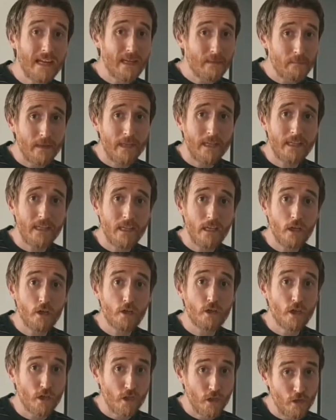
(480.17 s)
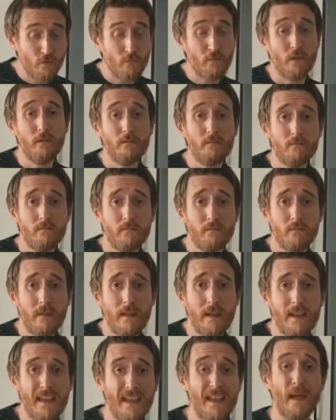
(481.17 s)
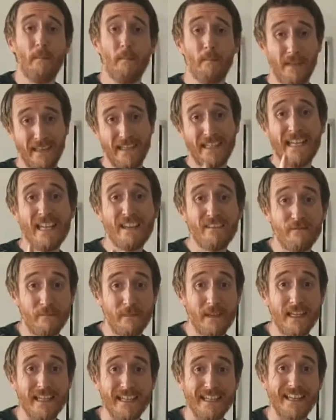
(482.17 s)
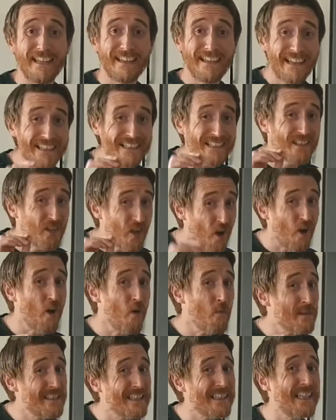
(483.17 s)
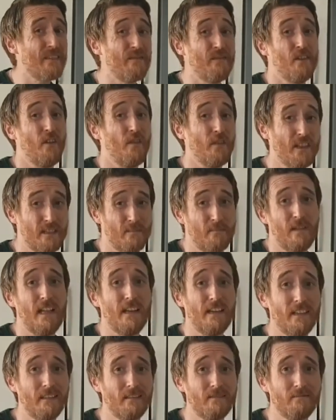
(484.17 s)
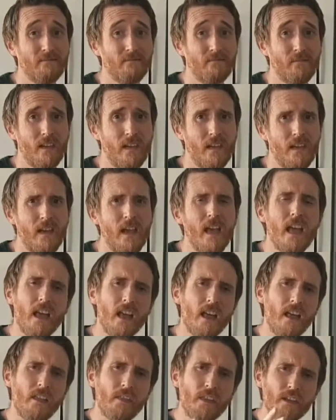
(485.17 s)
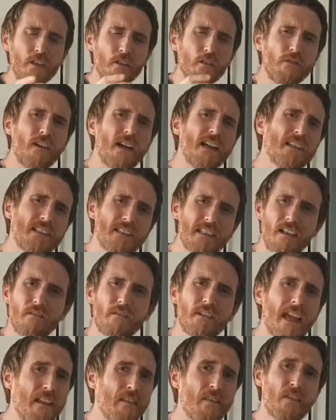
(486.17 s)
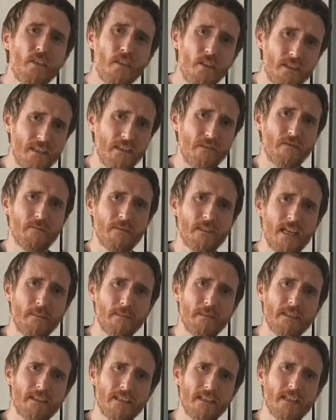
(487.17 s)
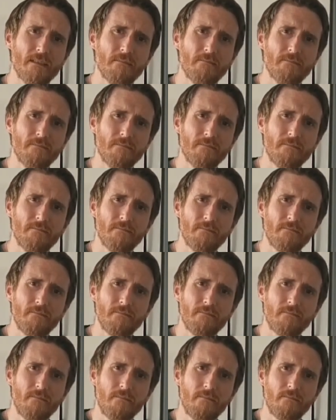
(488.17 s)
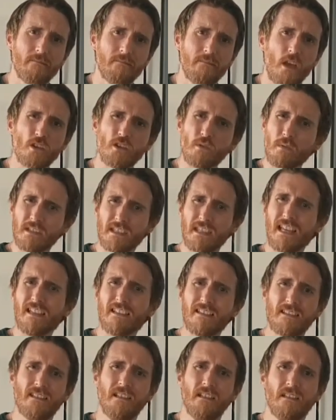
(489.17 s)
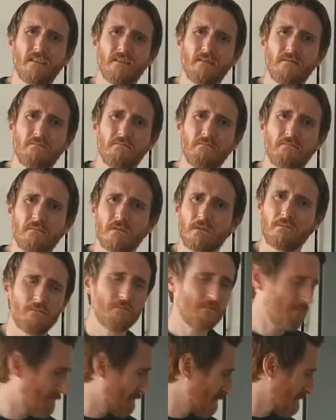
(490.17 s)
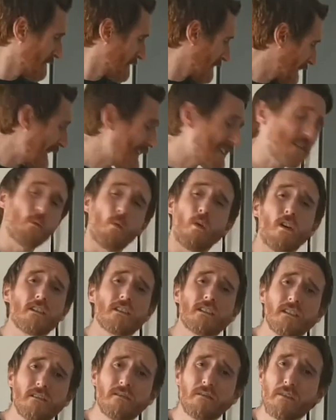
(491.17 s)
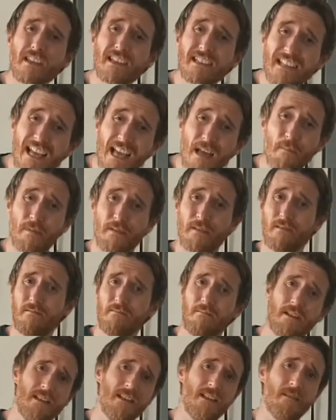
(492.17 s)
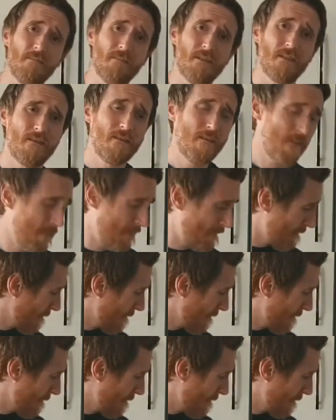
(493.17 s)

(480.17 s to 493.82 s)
like me, you're human, and believe me, that is not always a given on this planet, then you'll find yourself getting thirsty from time to time. So what's the answer? Glass of water from the tap, perhaps.